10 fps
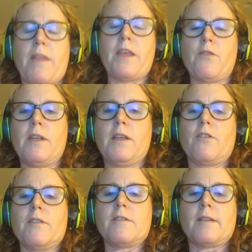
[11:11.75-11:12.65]
I think you need
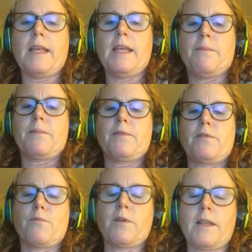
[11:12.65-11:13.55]
good sleep
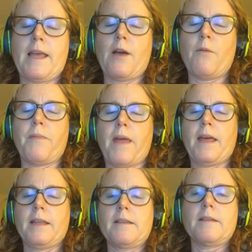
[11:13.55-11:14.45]
to really help that.